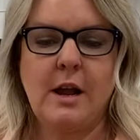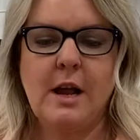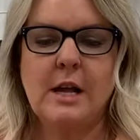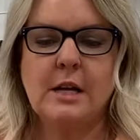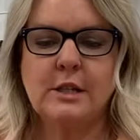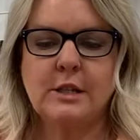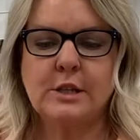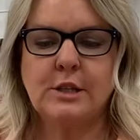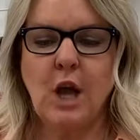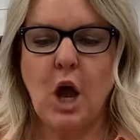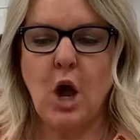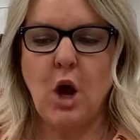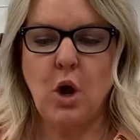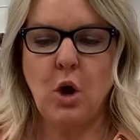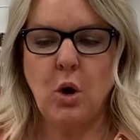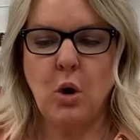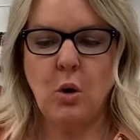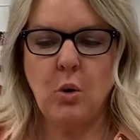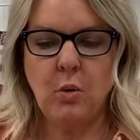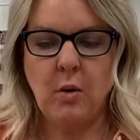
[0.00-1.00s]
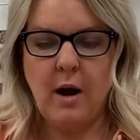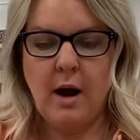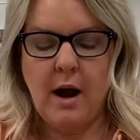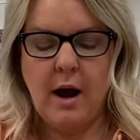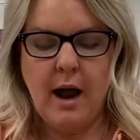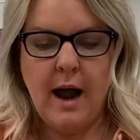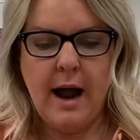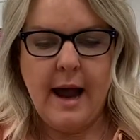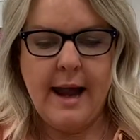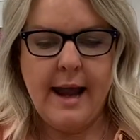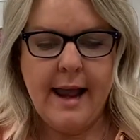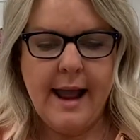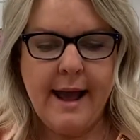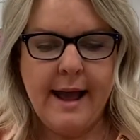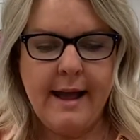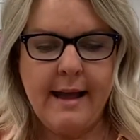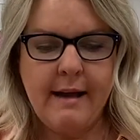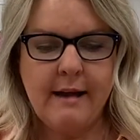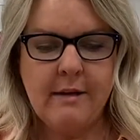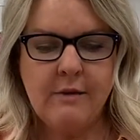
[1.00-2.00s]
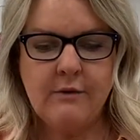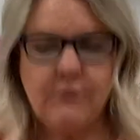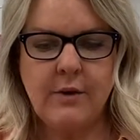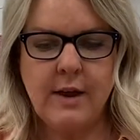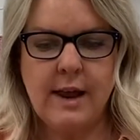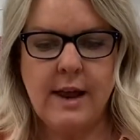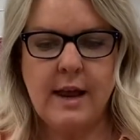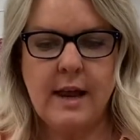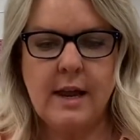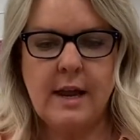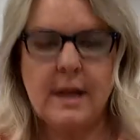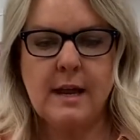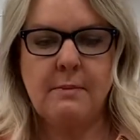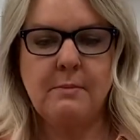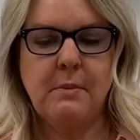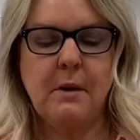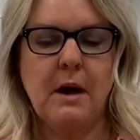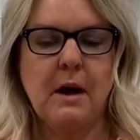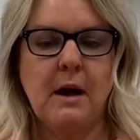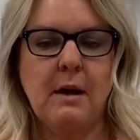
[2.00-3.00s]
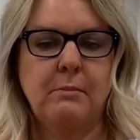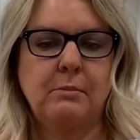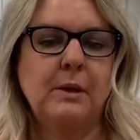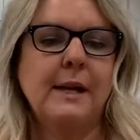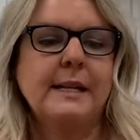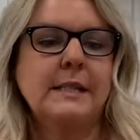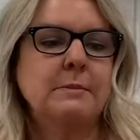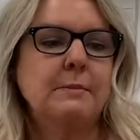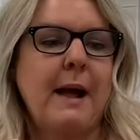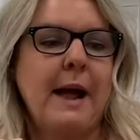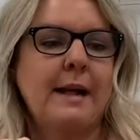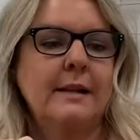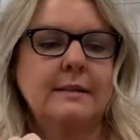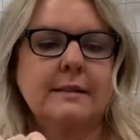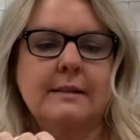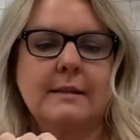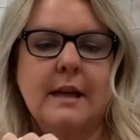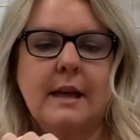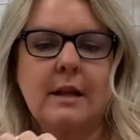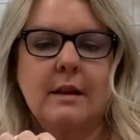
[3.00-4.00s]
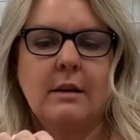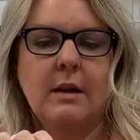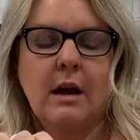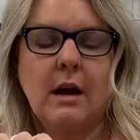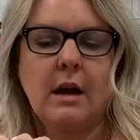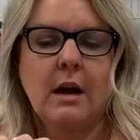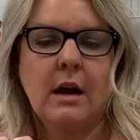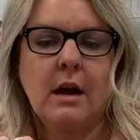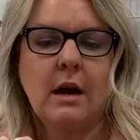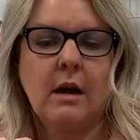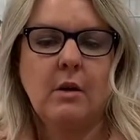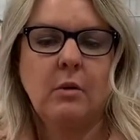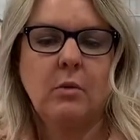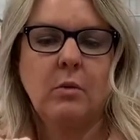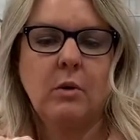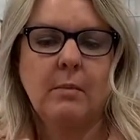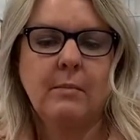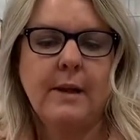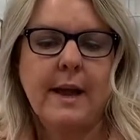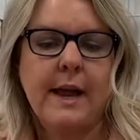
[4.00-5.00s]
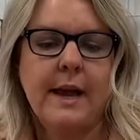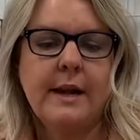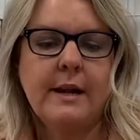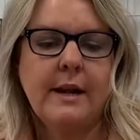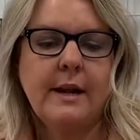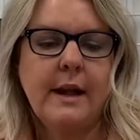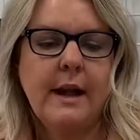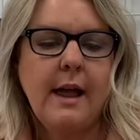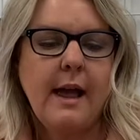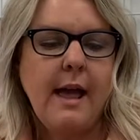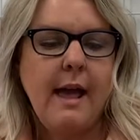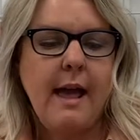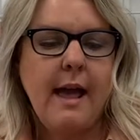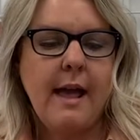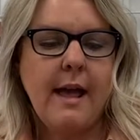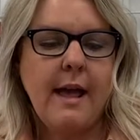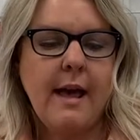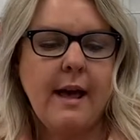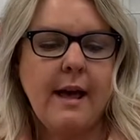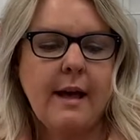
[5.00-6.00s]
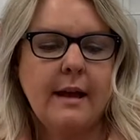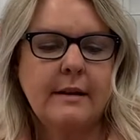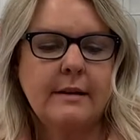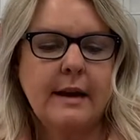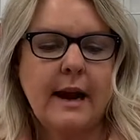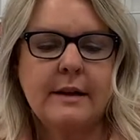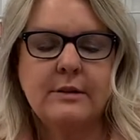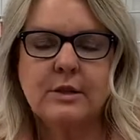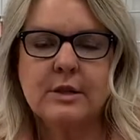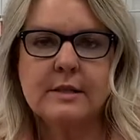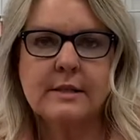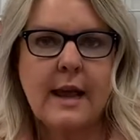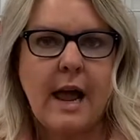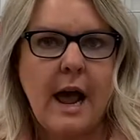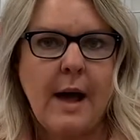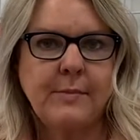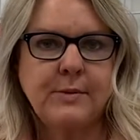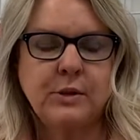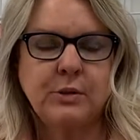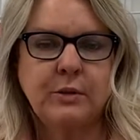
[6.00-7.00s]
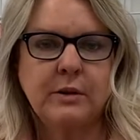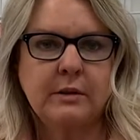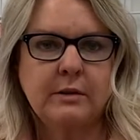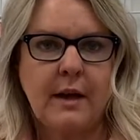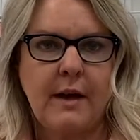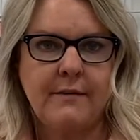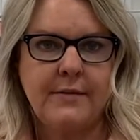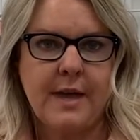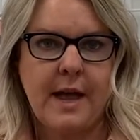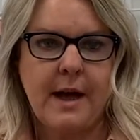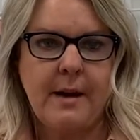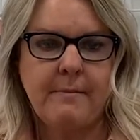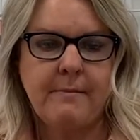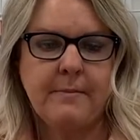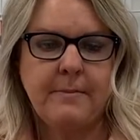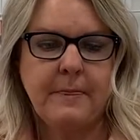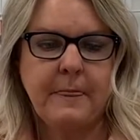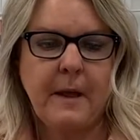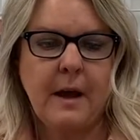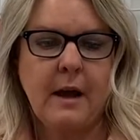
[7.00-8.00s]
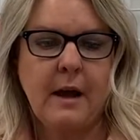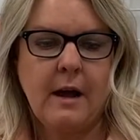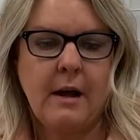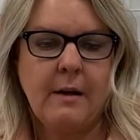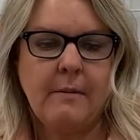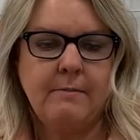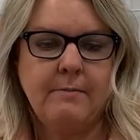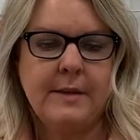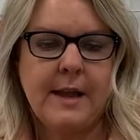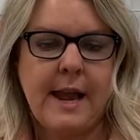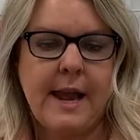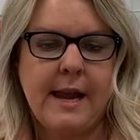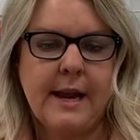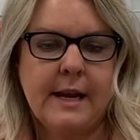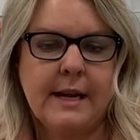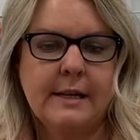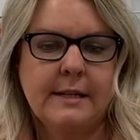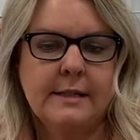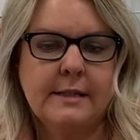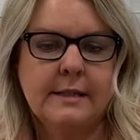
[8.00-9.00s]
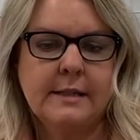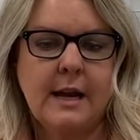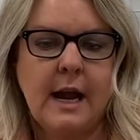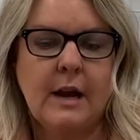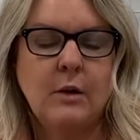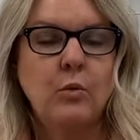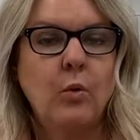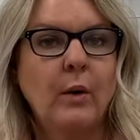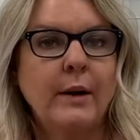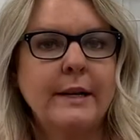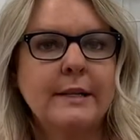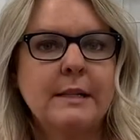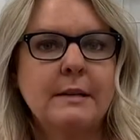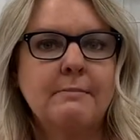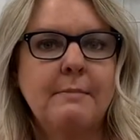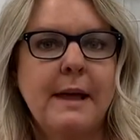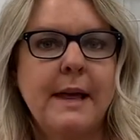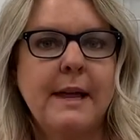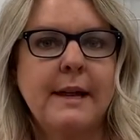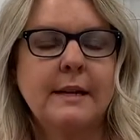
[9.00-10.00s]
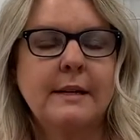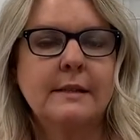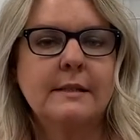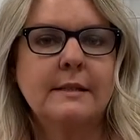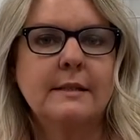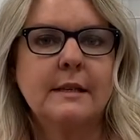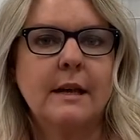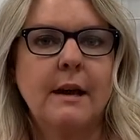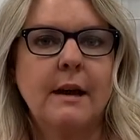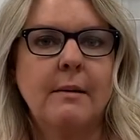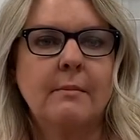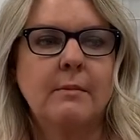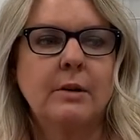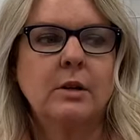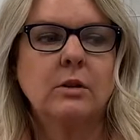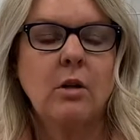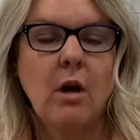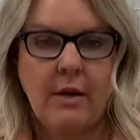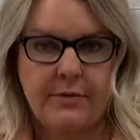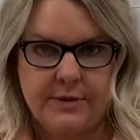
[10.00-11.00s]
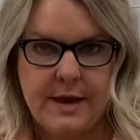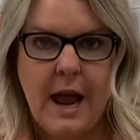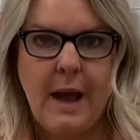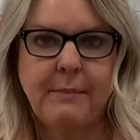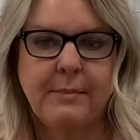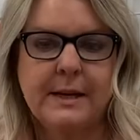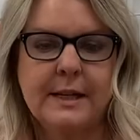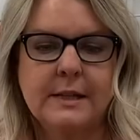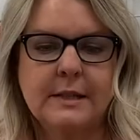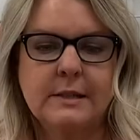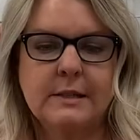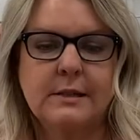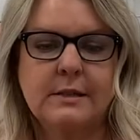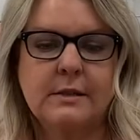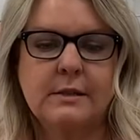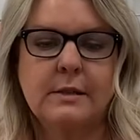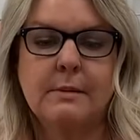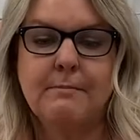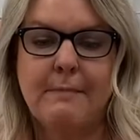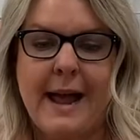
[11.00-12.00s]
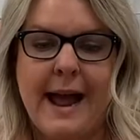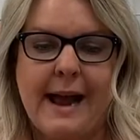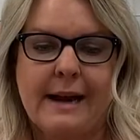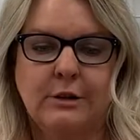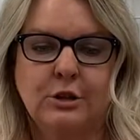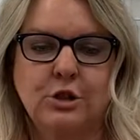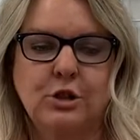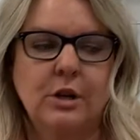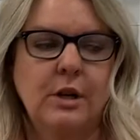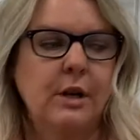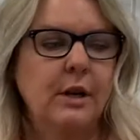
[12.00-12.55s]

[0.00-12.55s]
So I have placemats that were made, and I just absolutely love them. And I wanted to make some cloth napkins to match.